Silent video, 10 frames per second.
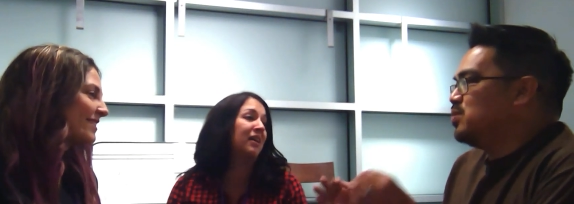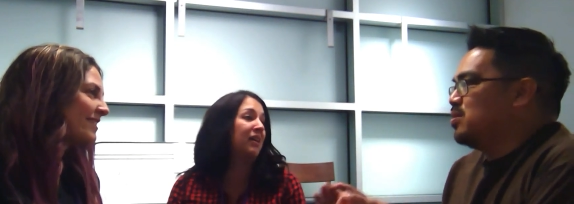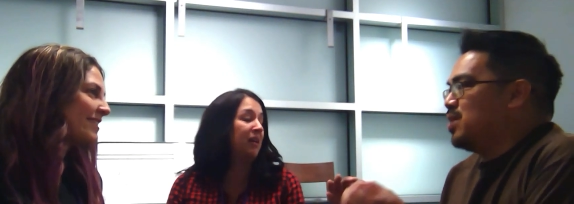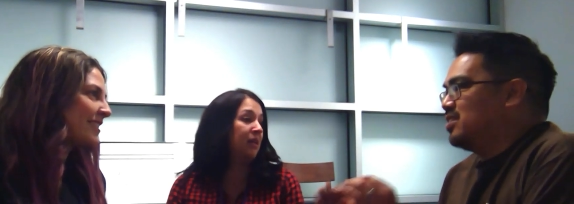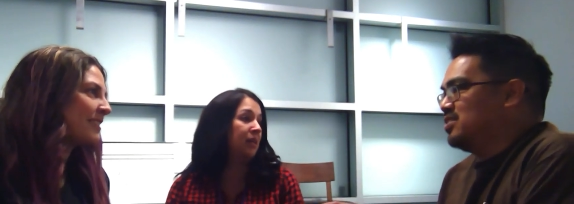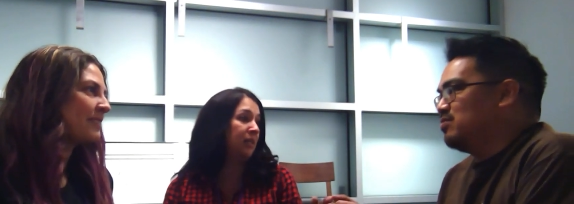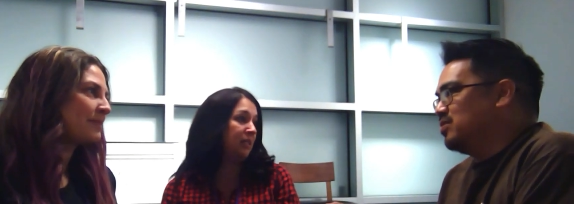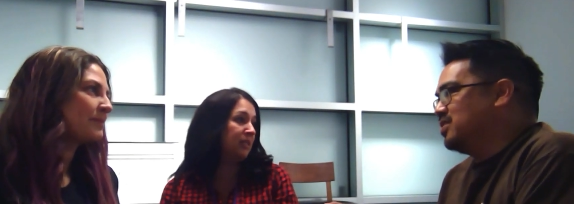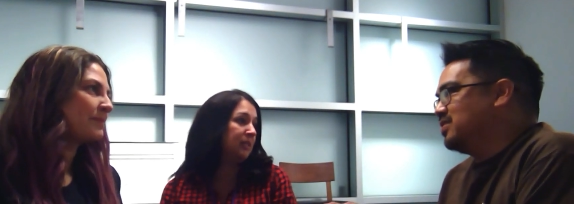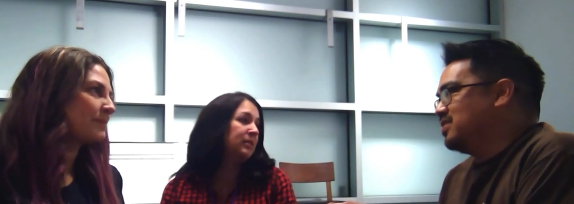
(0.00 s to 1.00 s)
Speaker 1: be about
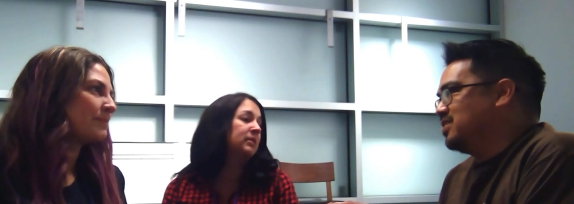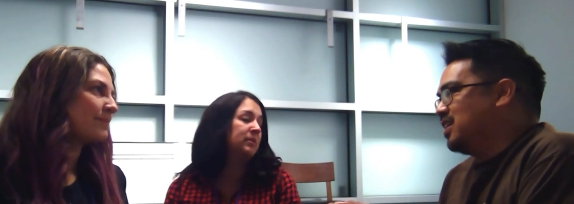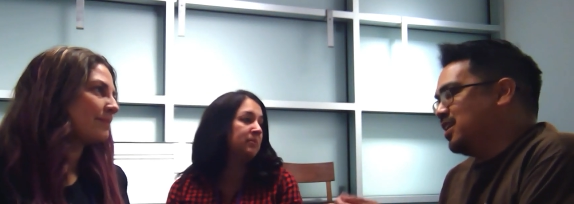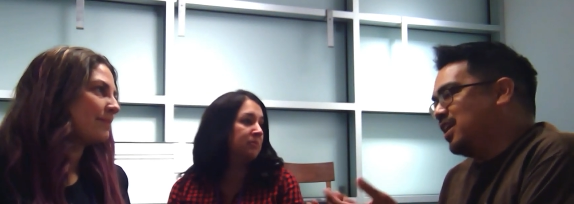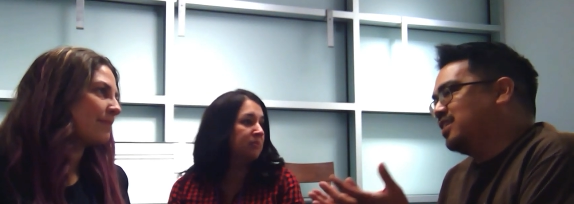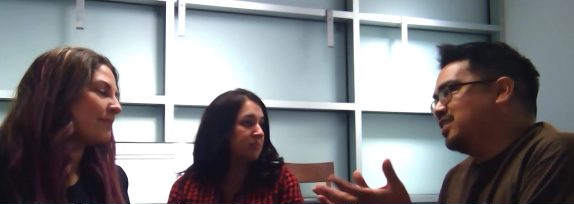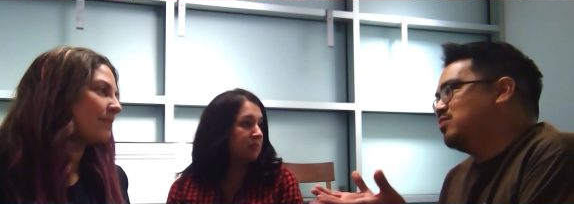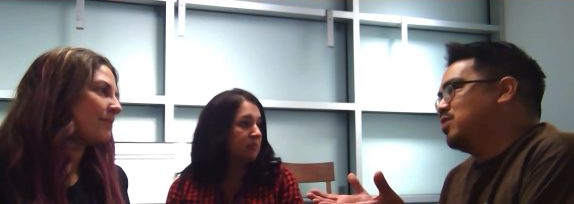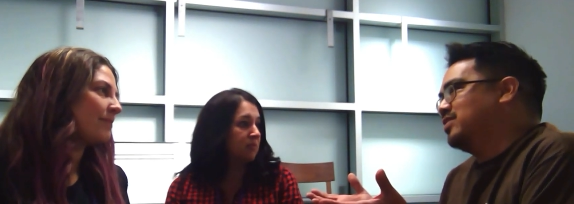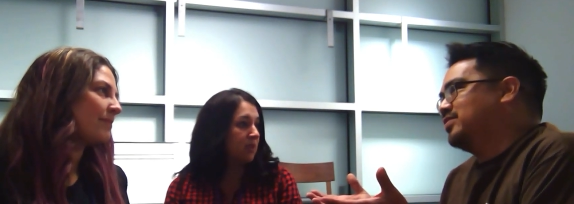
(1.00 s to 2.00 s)
difference. I
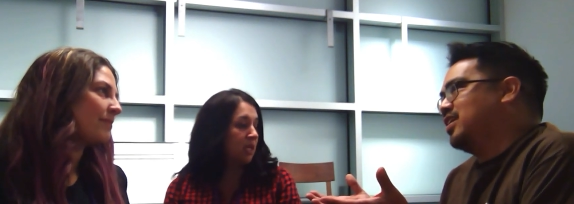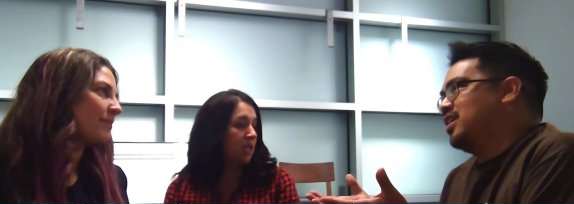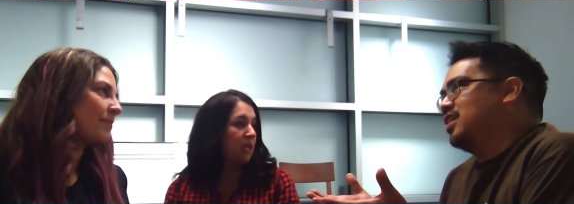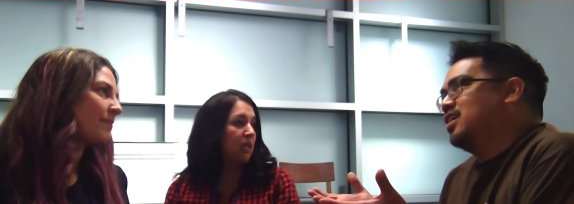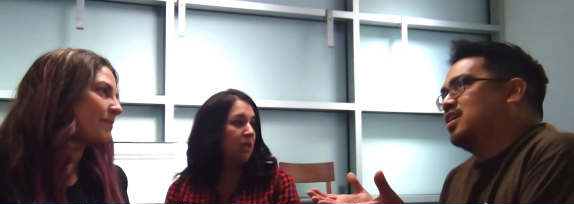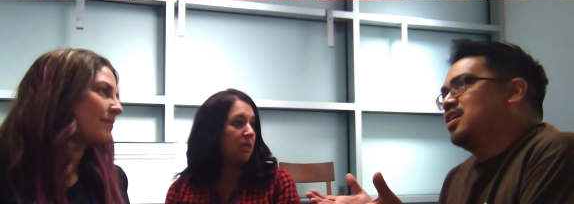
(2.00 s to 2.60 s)
did want to say